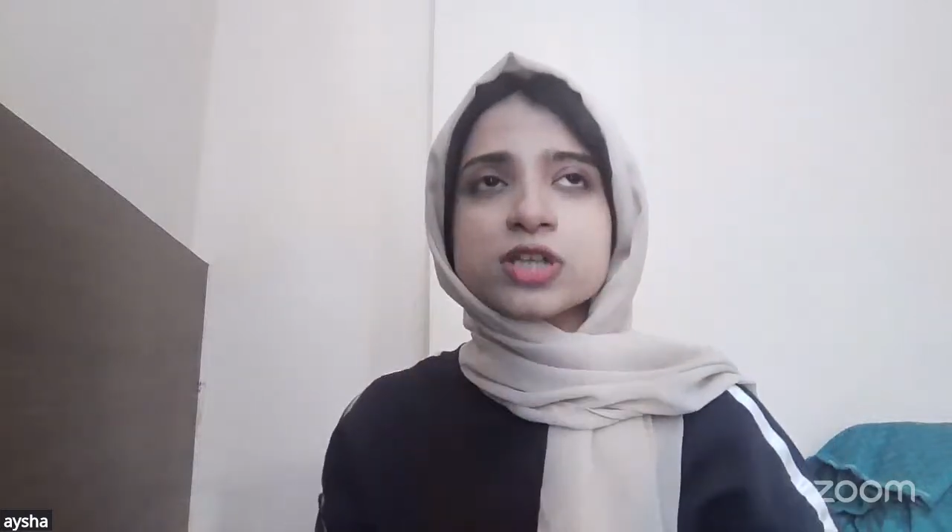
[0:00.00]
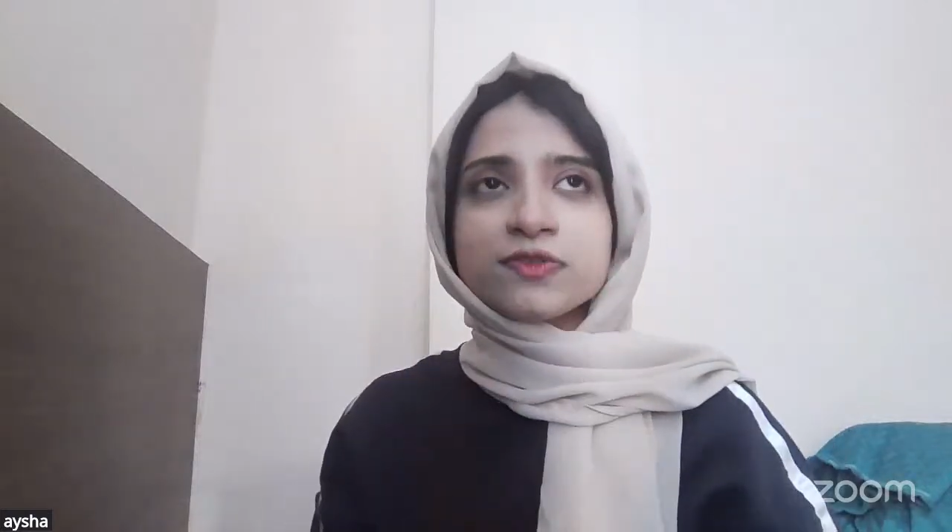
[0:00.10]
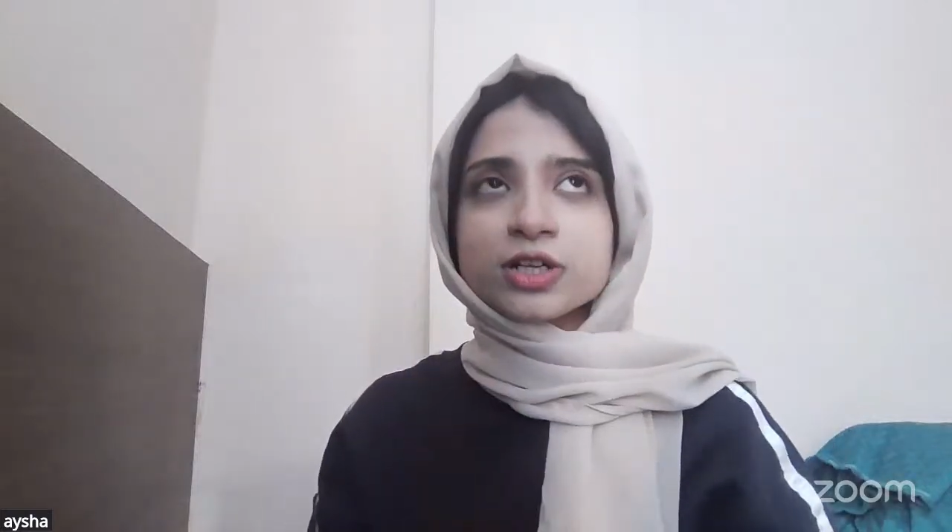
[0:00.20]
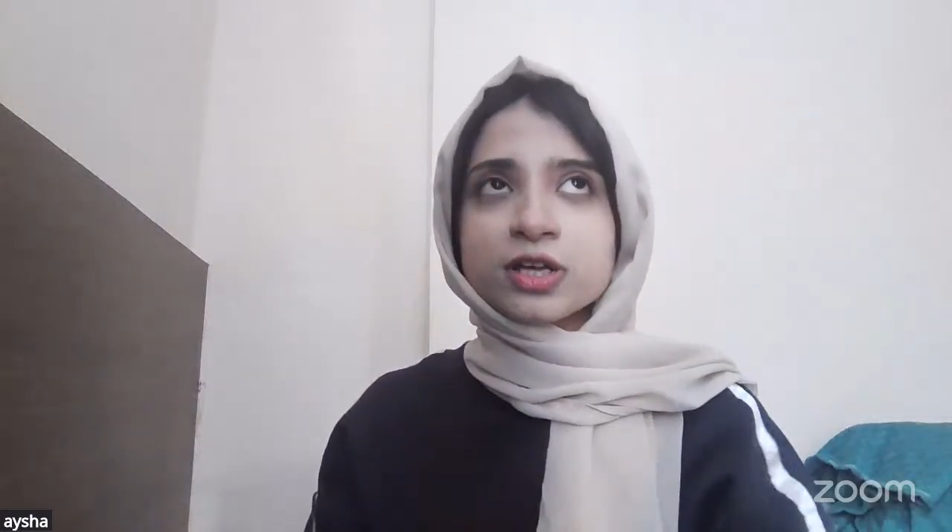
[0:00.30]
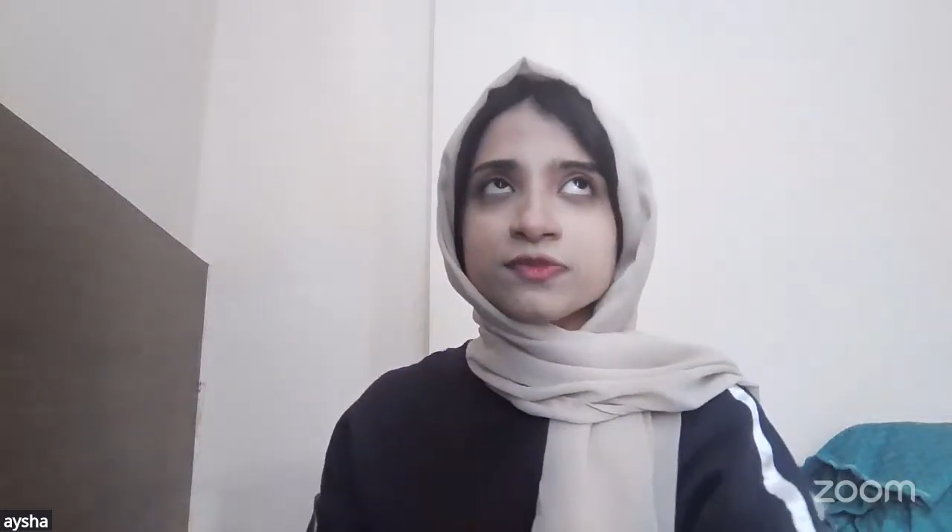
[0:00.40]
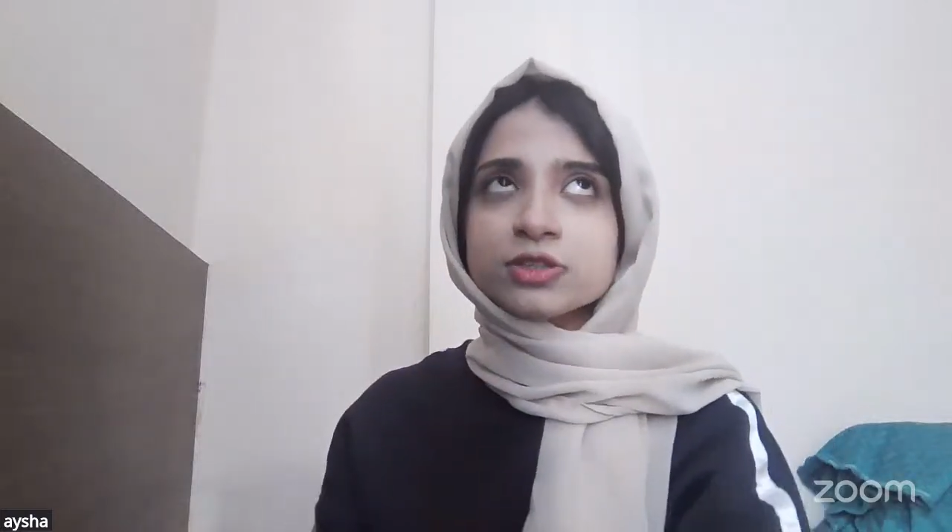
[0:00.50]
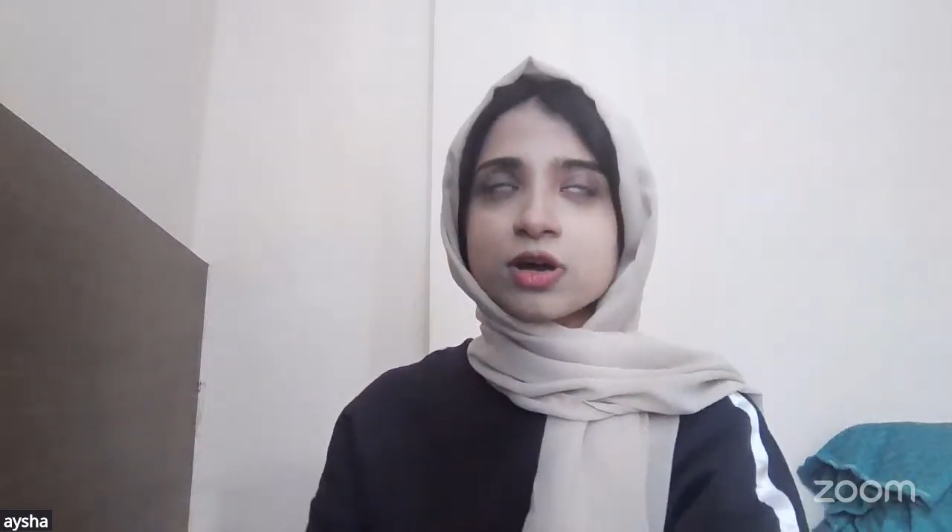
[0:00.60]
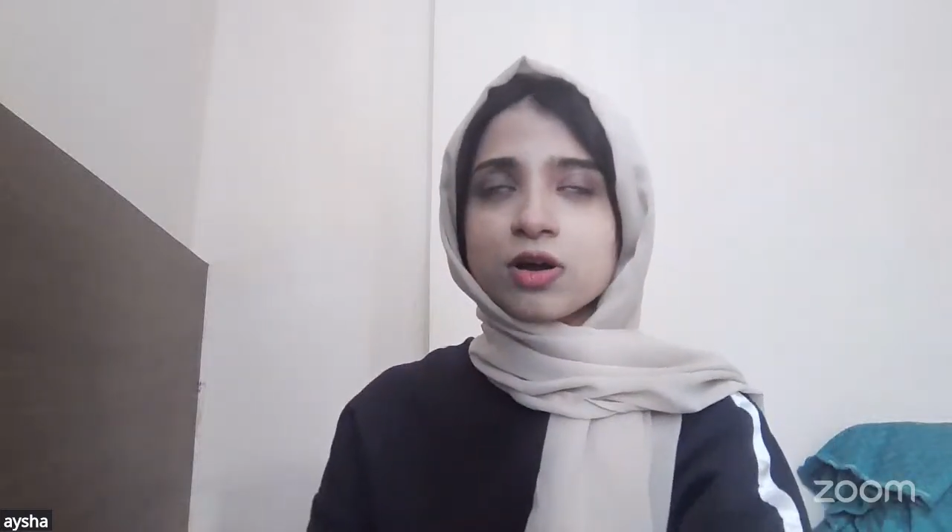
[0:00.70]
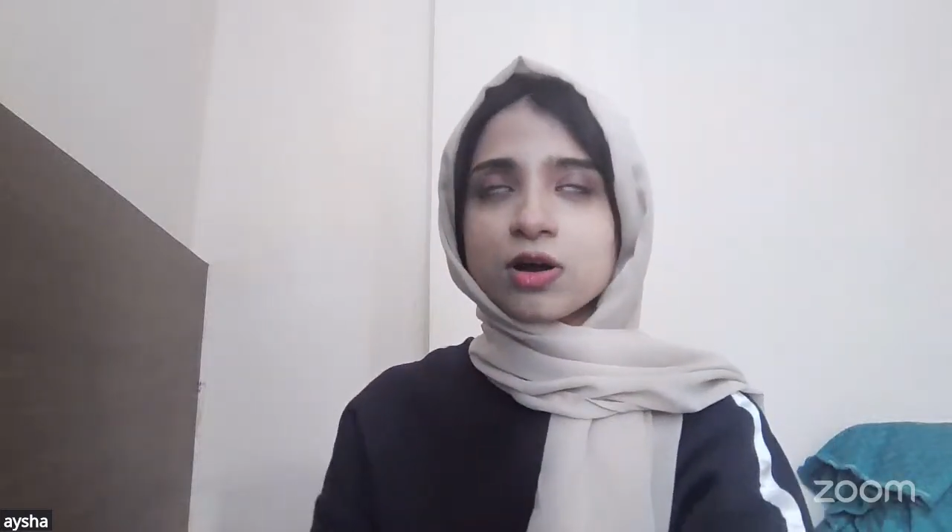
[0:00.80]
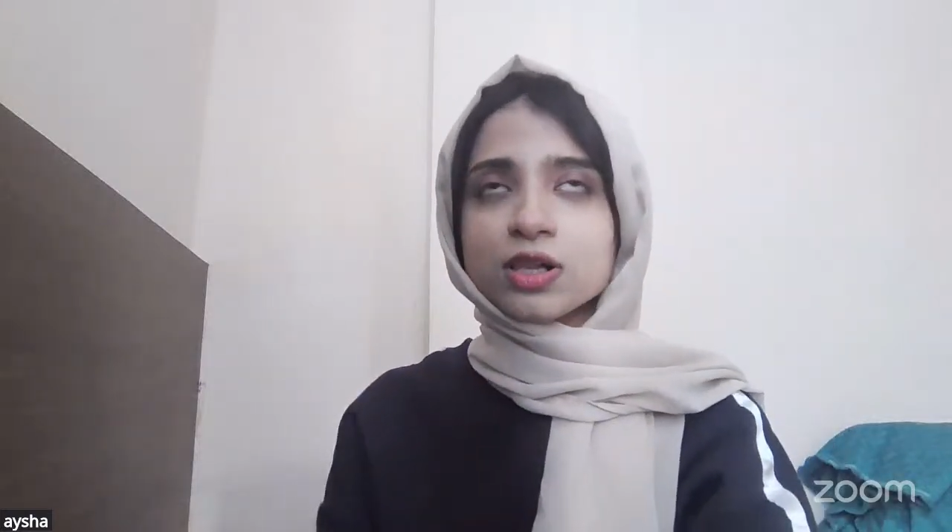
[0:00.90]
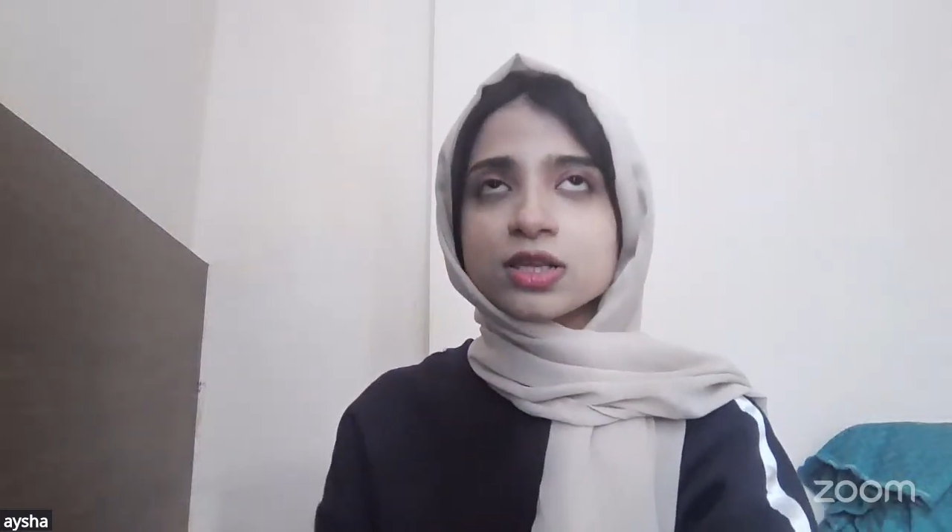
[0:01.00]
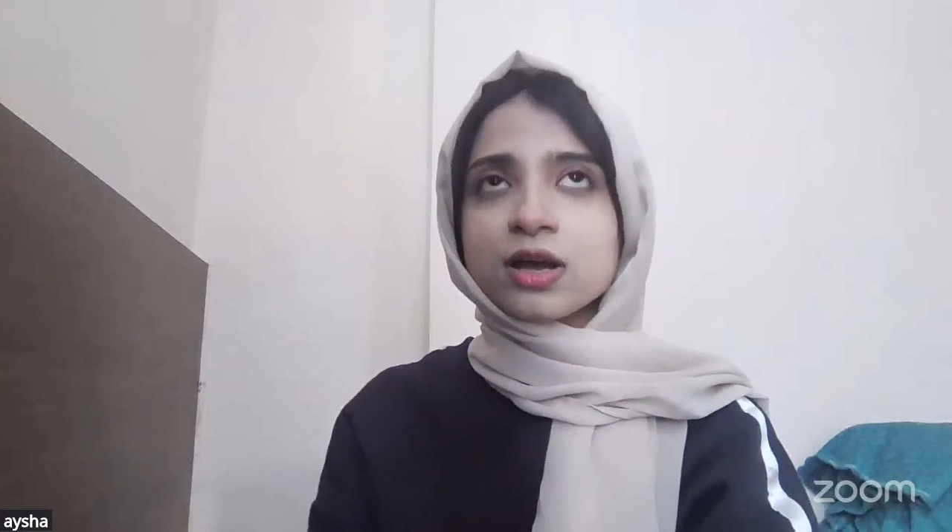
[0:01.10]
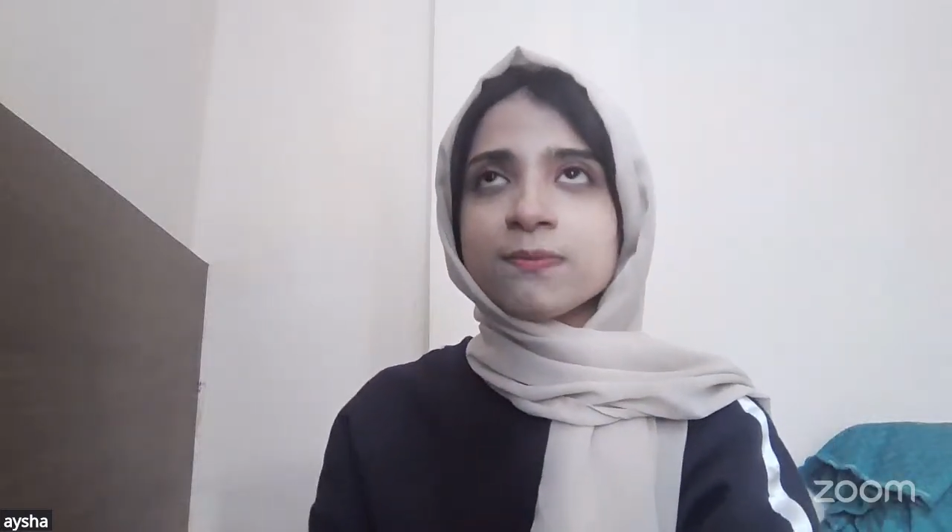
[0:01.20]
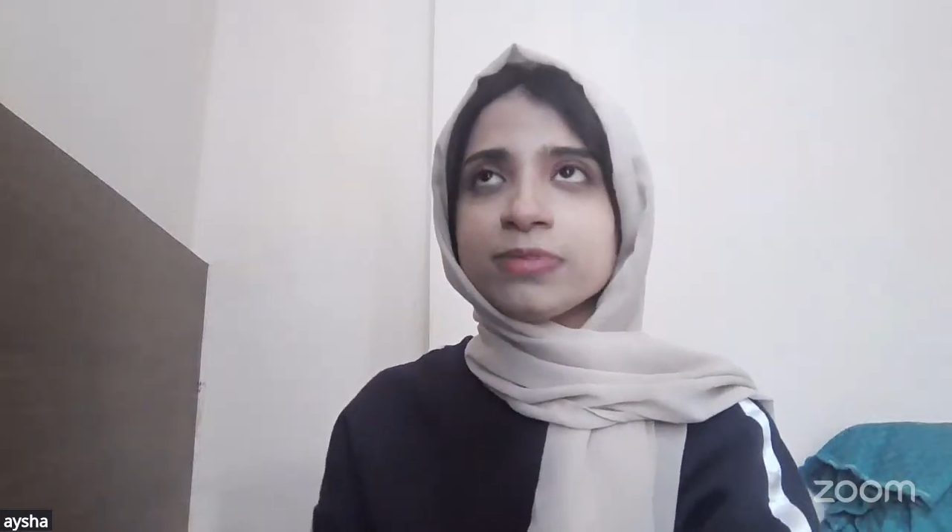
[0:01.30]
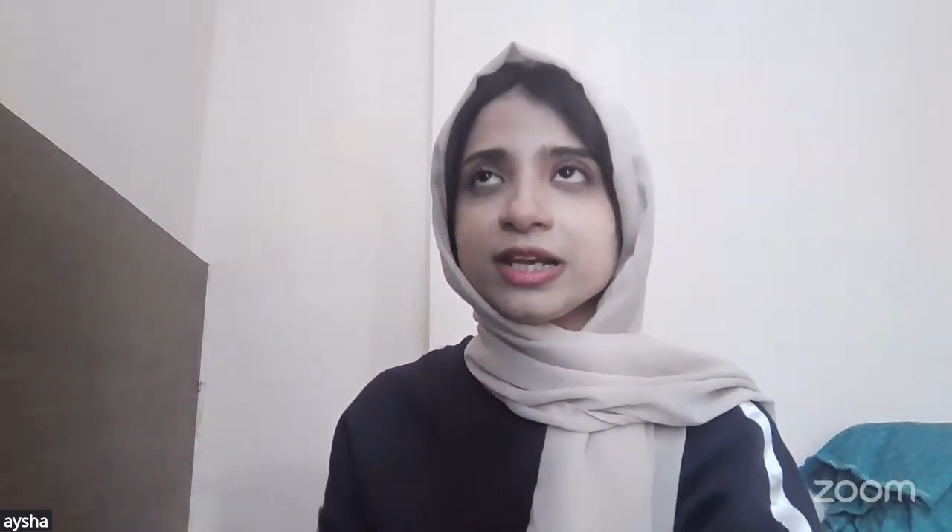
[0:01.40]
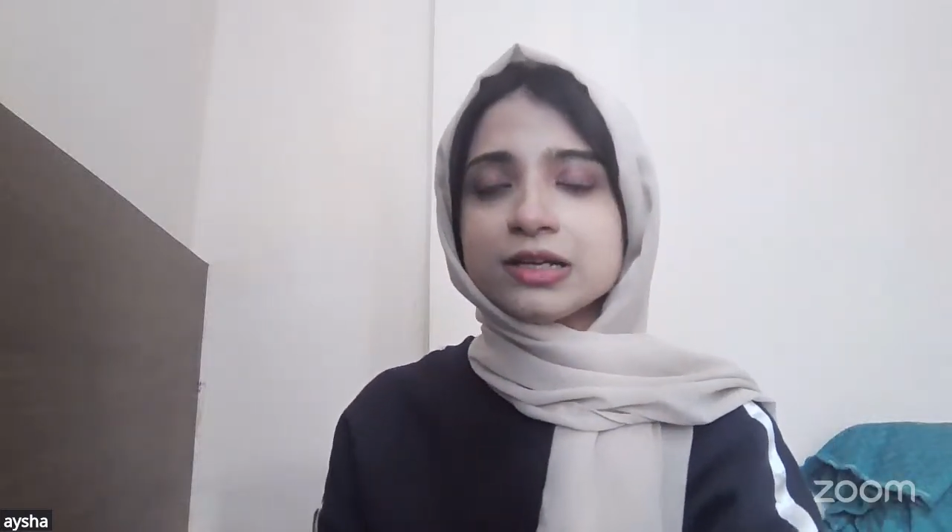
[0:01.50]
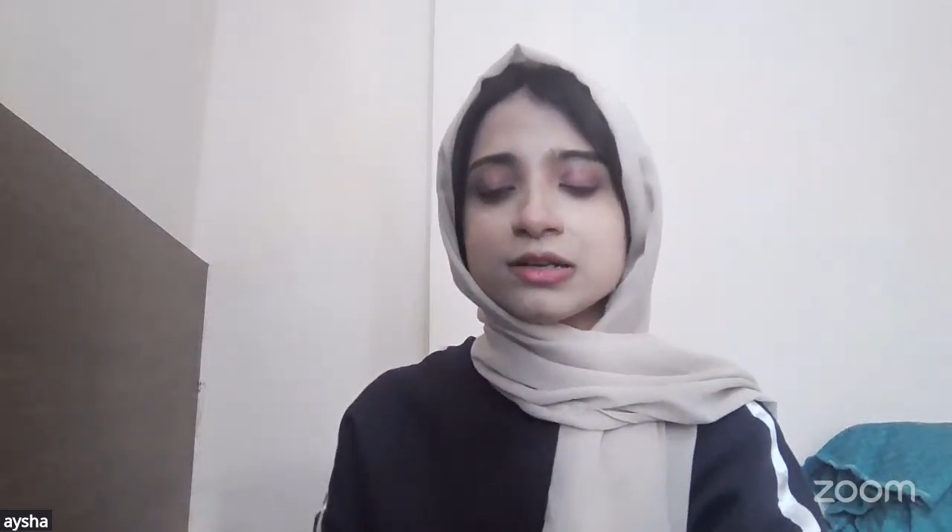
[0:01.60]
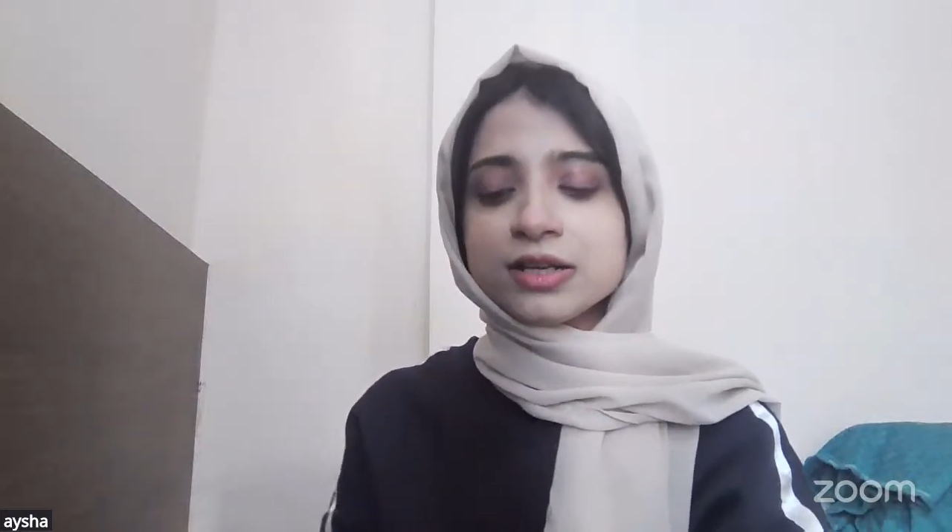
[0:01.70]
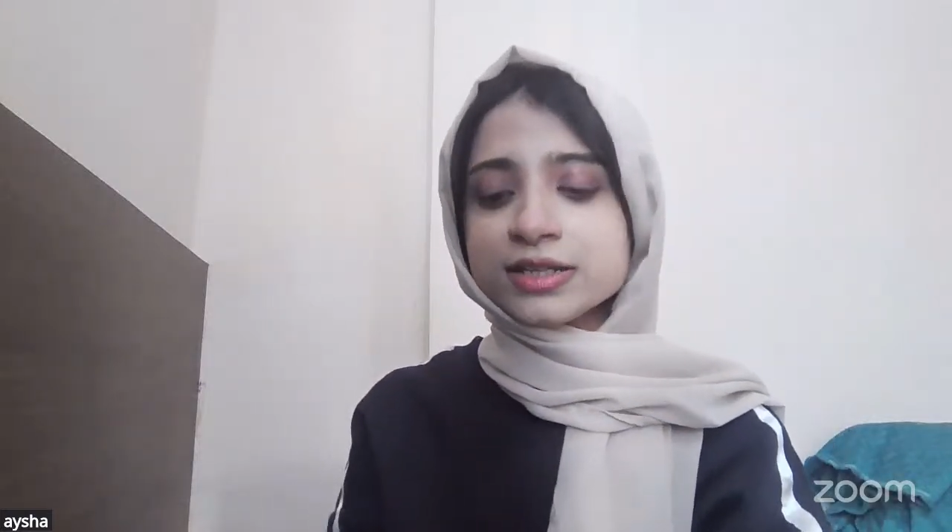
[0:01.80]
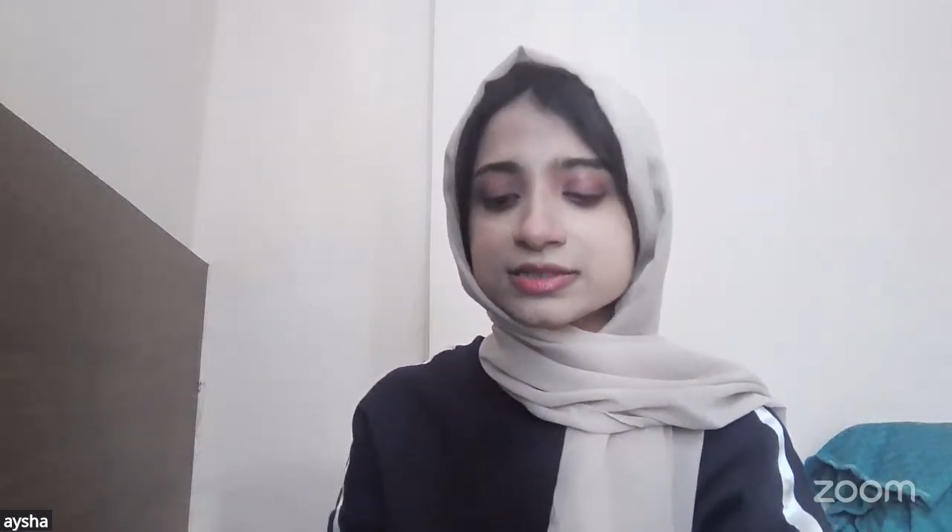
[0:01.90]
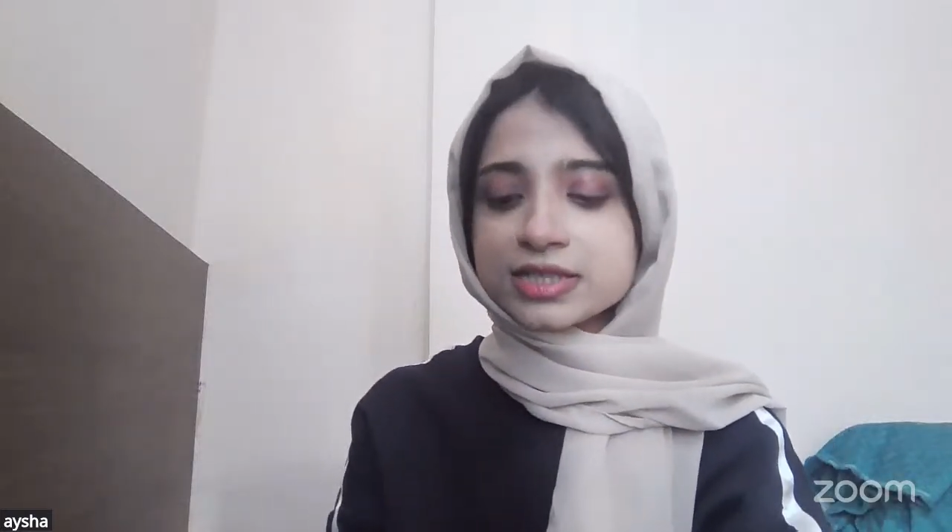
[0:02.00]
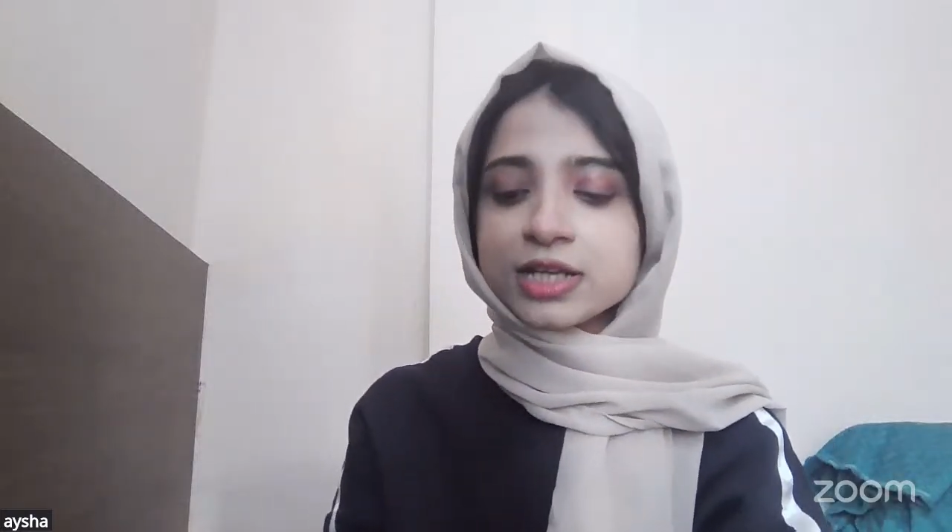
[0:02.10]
after done with all the complete learnings,